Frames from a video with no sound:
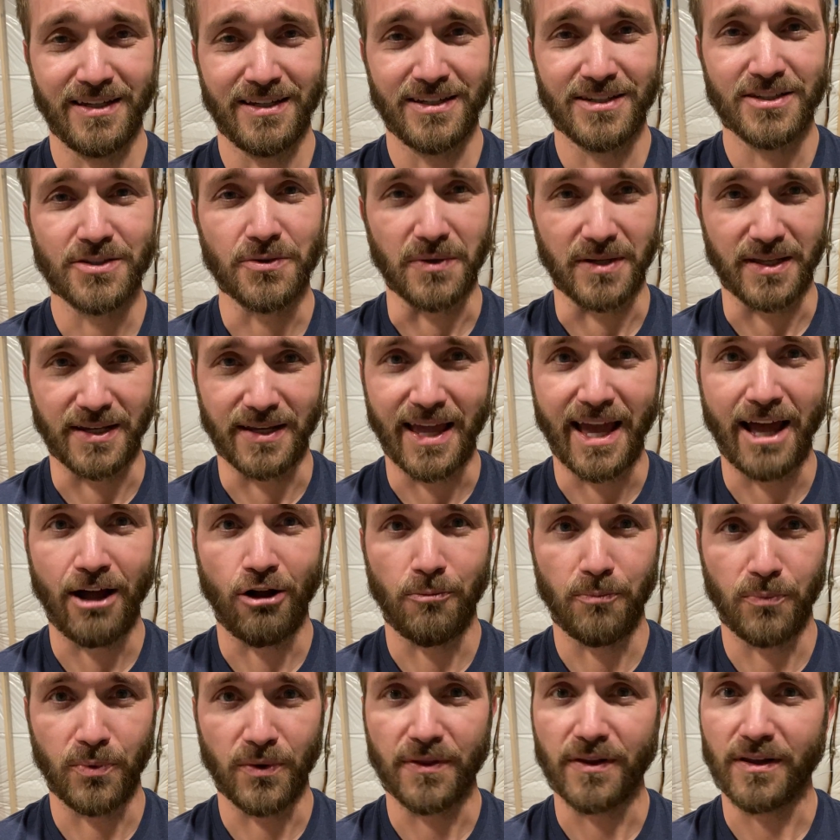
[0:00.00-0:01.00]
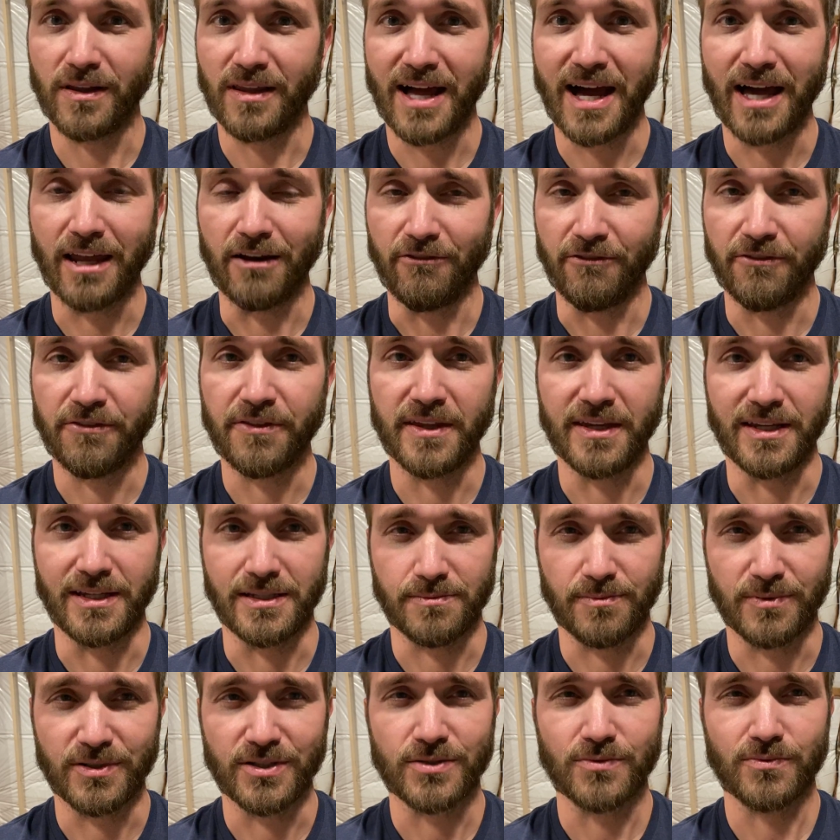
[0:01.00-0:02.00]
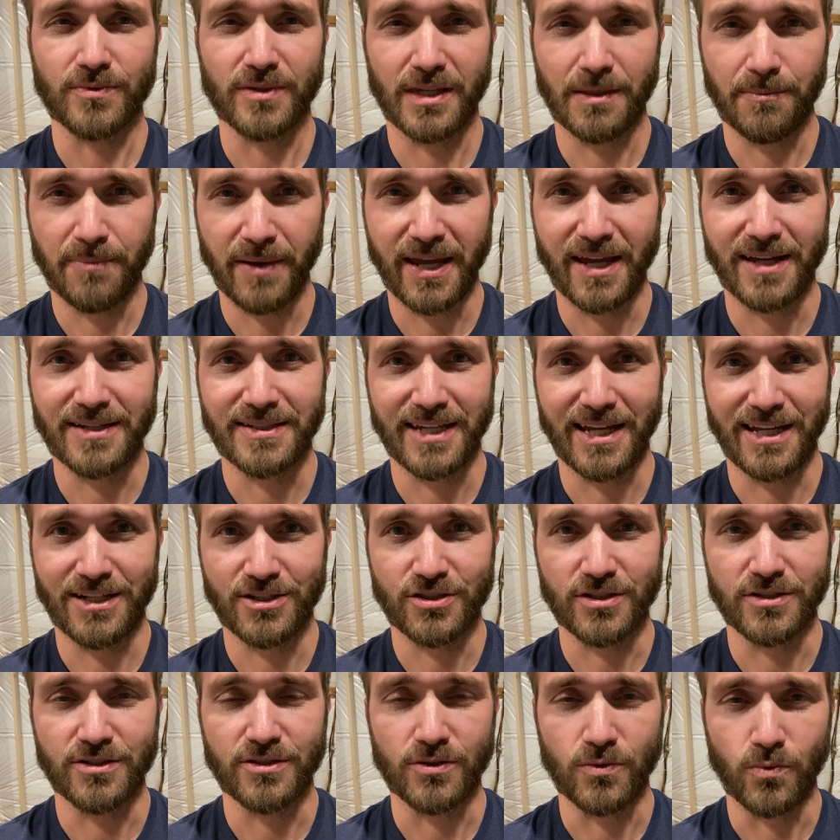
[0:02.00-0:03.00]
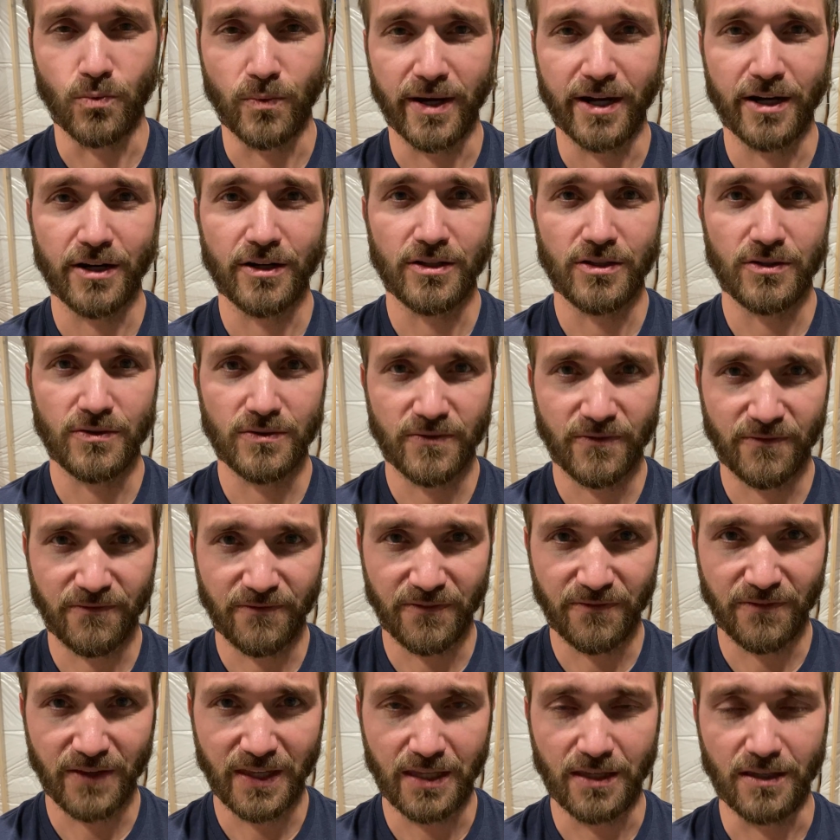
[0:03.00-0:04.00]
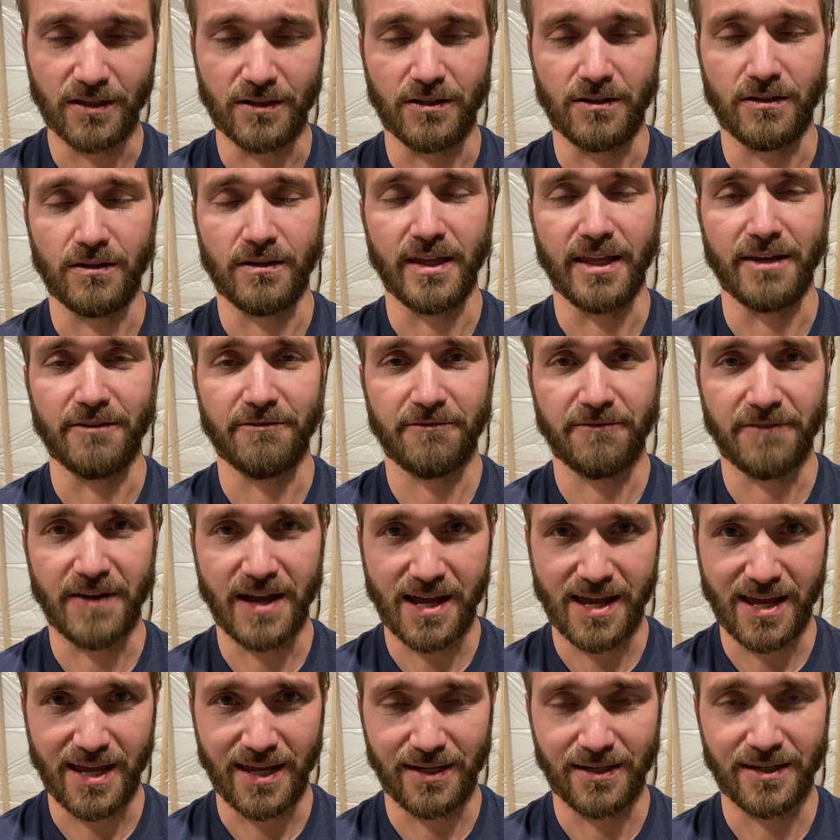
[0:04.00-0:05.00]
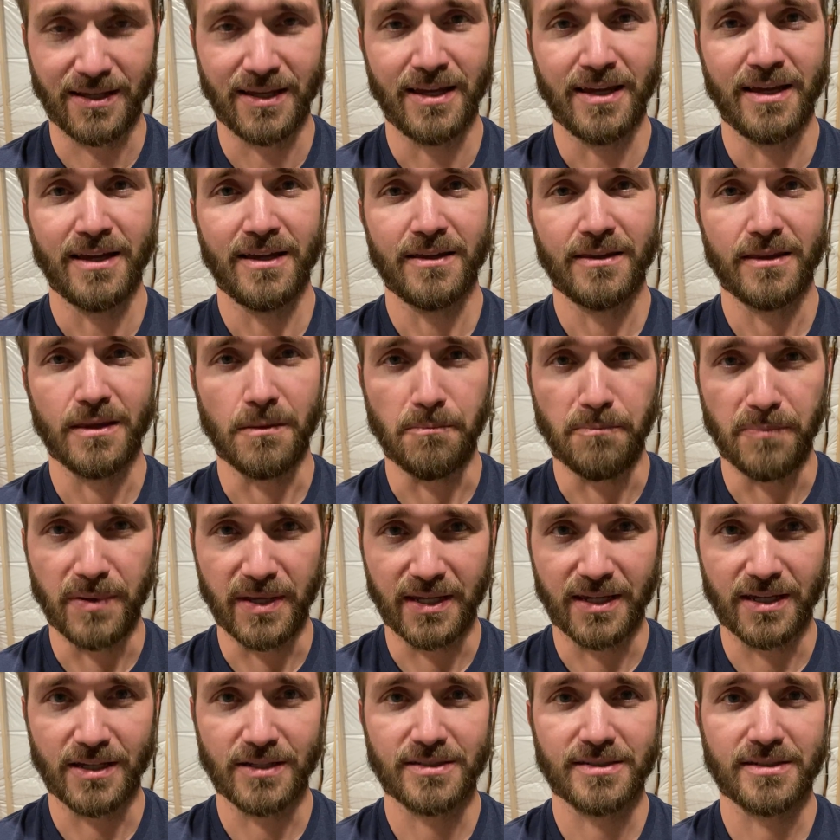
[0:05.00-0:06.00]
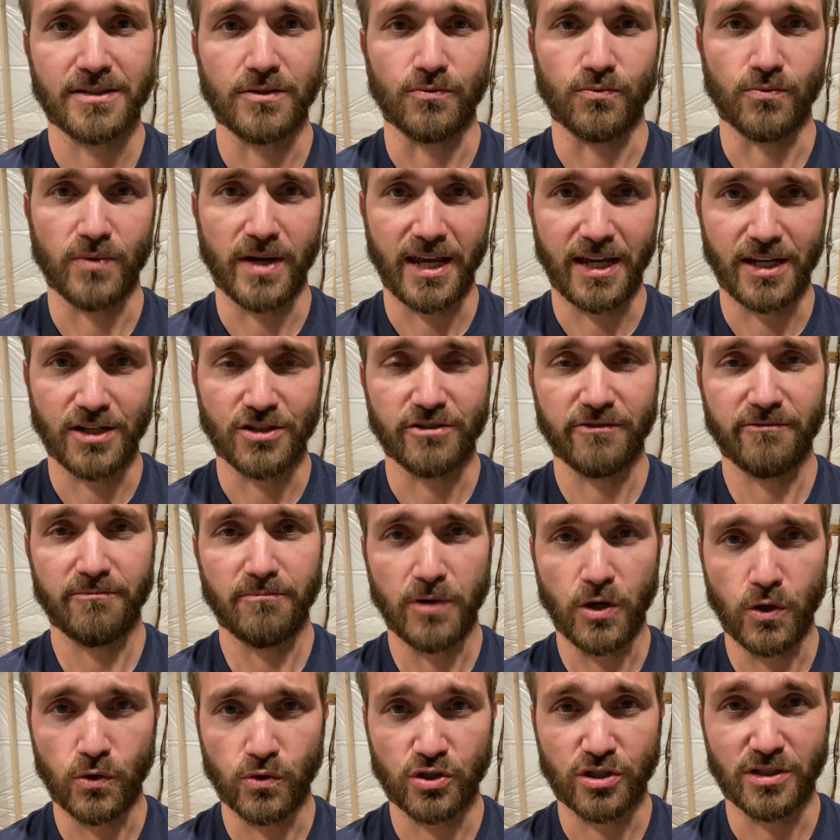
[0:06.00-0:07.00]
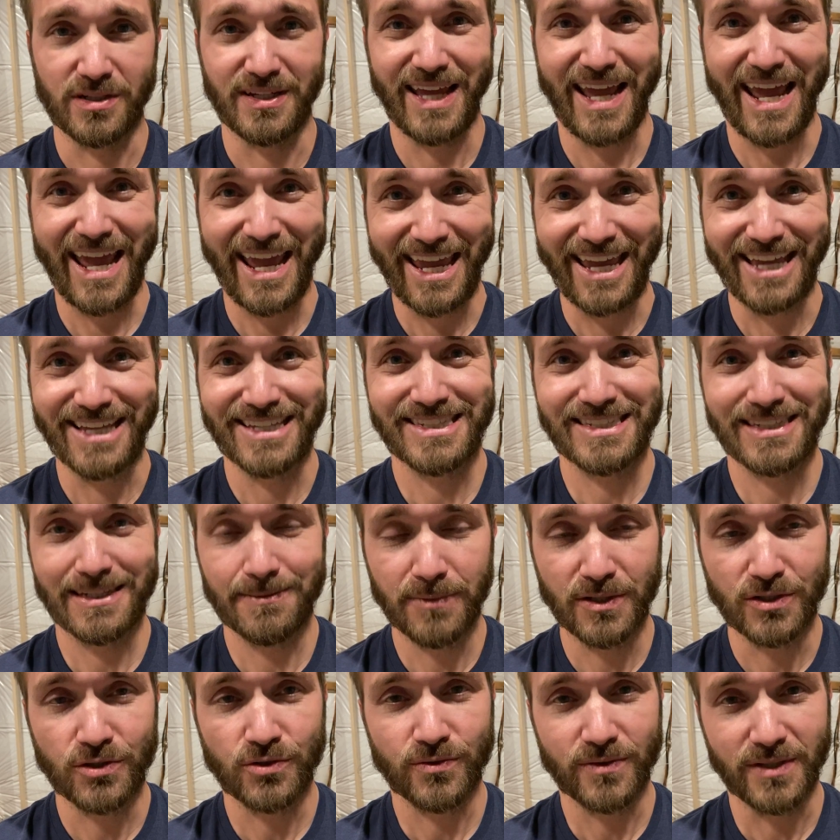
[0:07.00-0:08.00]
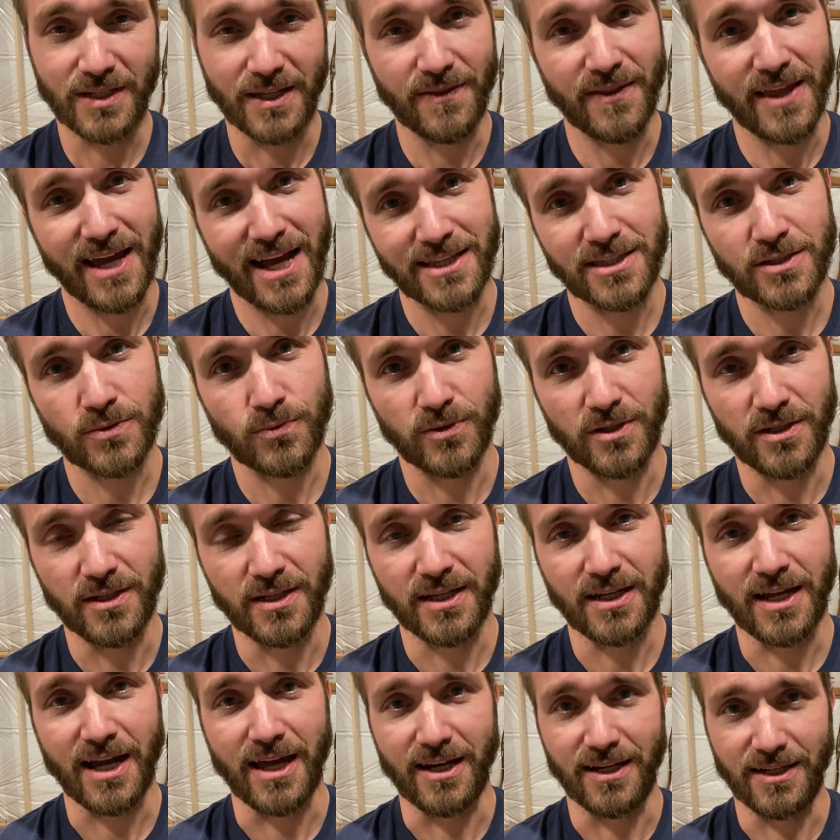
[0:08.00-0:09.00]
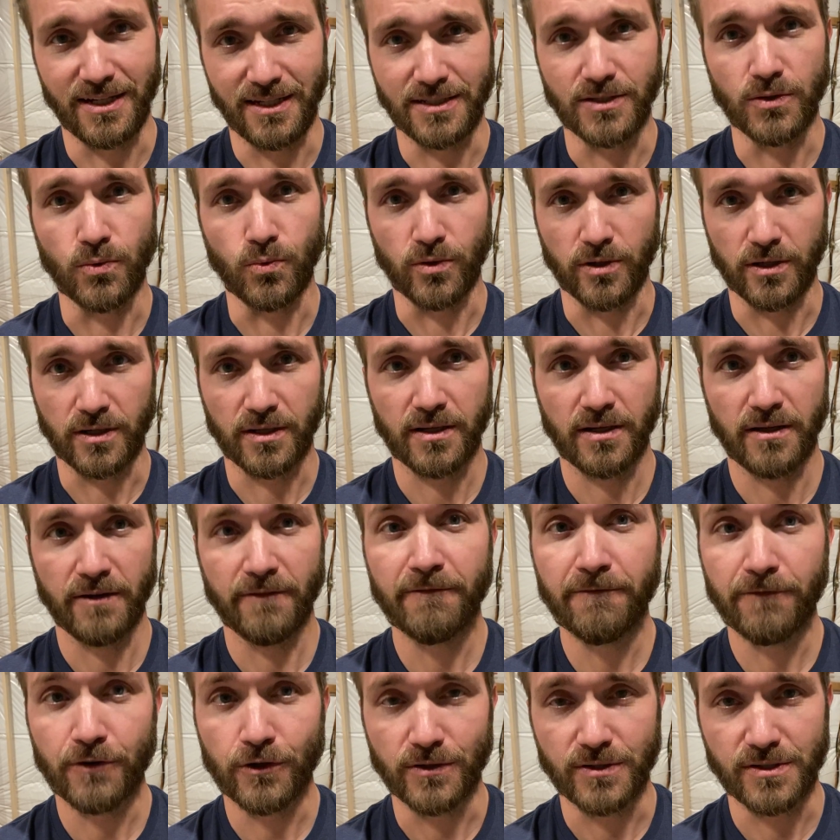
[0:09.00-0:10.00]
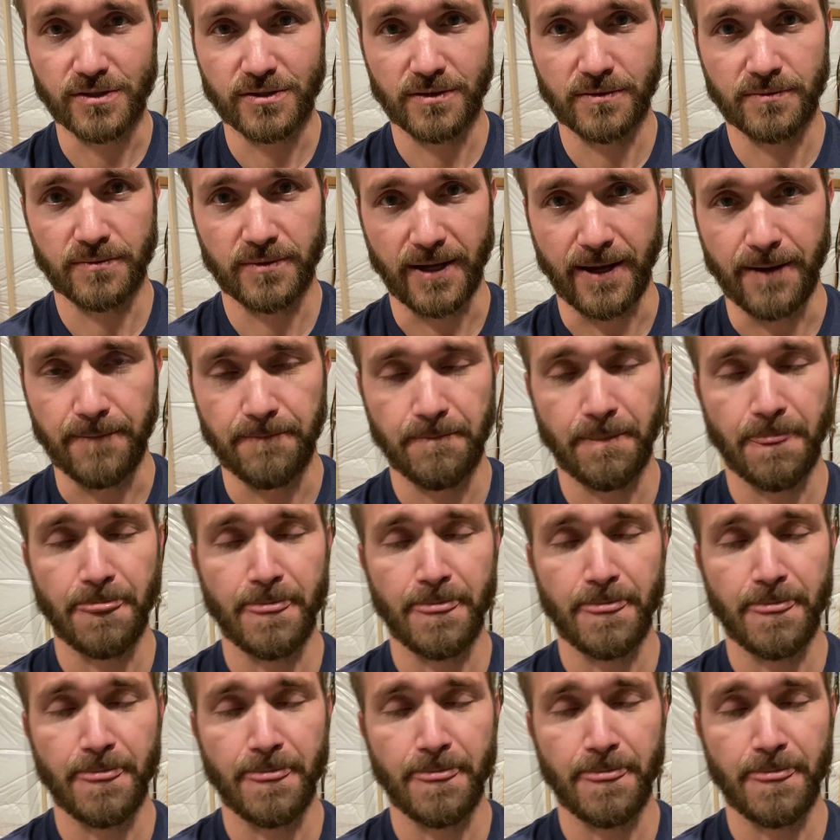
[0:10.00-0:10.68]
So it can help with a lot of things, but just really pay attention to where you feel and find the biggest range of motion asymmetry. And that's where you kind of need to work first, okay?